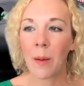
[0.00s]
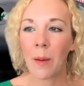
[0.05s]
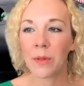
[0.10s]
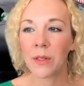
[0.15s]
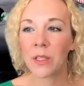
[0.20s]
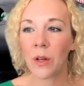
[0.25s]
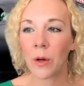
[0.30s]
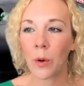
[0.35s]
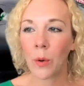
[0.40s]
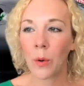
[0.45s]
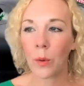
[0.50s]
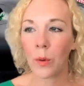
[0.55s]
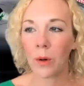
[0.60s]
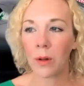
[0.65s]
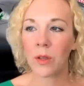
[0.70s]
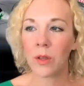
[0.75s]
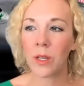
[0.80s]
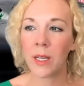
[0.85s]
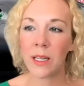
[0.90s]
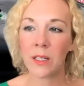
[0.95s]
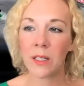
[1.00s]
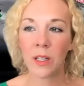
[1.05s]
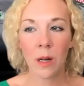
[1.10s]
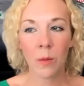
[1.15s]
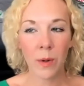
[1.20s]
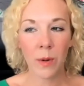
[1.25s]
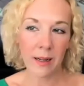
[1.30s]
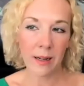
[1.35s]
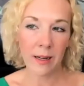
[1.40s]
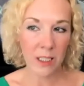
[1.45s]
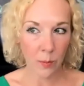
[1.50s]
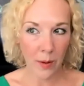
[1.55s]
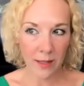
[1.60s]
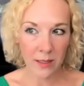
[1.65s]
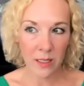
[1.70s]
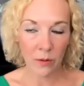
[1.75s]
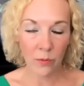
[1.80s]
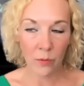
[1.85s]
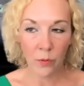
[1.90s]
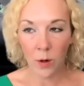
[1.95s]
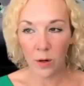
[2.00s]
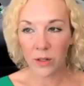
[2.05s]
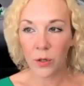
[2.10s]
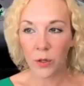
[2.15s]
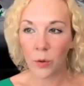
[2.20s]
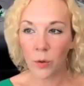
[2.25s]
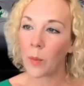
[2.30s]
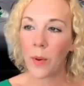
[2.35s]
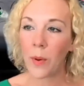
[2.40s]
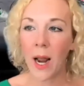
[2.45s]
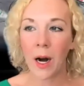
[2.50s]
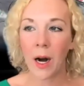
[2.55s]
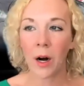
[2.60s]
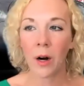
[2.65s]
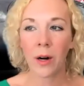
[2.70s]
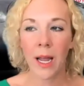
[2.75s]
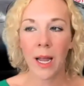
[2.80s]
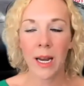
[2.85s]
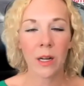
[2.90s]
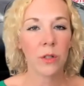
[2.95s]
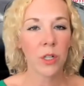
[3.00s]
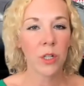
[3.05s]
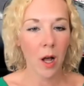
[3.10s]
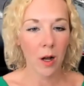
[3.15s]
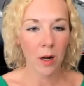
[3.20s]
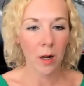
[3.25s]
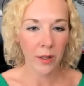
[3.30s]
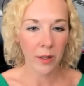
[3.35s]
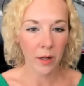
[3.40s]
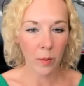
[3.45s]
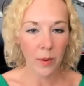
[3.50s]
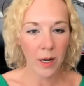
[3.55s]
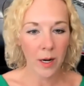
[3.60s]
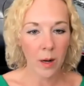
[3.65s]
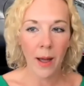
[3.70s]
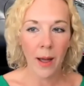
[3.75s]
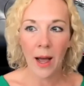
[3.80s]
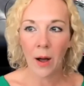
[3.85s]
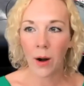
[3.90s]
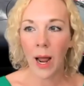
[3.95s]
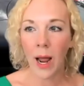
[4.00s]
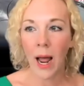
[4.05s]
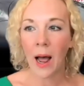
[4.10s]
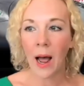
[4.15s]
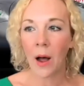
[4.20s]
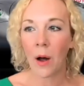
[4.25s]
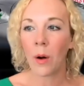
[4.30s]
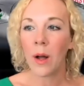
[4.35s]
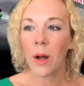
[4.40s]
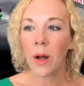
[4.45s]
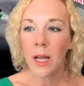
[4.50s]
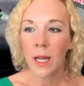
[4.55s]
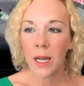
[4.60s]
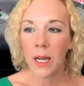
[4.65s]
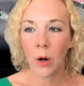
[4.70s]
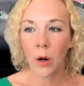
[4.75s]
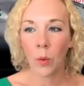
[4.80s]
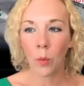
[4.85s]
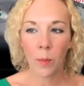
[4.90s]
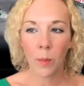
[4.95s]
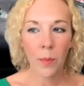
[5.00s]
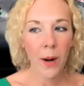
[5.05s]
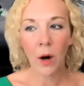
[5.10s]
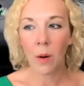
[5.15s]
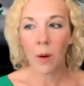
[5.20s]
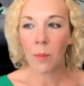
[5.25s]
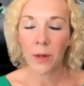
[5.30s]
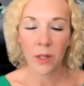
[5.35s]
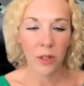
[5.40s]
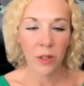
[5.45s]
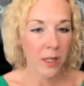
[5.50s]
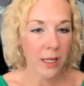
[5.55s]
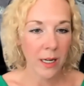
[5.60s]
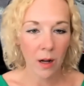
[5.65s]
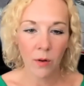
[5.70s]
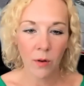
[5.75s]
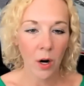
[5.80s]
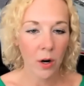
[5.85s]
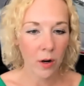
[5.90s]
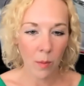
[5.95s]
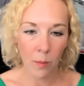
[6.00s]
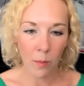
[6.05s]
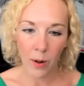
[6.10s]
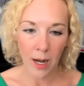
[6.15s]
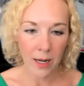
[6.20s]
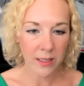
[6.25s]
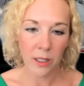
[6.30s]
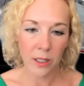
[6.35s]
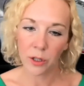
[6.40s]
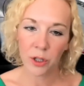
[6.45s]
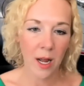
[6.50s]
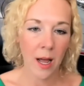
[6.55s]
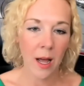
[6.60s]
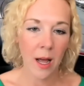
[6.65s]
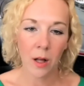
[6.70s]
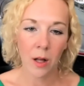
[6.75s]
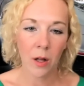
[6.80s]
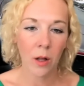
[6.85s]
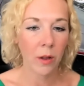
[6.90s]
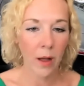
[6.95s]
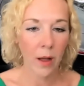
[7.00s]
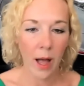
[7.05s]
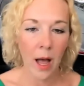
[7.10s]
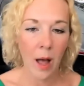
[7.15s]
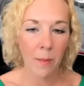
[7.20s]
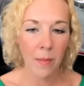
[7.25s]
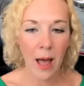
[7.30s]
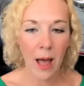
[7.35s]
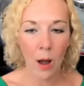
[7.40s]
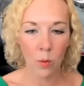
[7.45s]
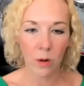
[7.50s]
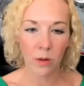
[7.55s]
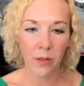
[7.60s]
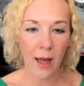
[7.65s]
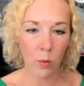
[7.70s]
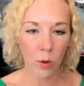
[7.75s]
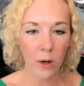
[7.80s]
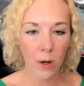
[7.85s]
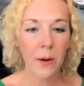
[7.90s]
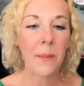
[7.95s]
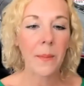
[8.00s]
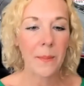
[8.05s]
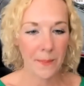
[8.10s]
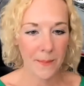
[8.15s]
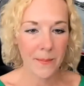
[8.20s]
So these can be expensive to repair. Can you talk a little bit about how, repairability of our composite shell? How will that work?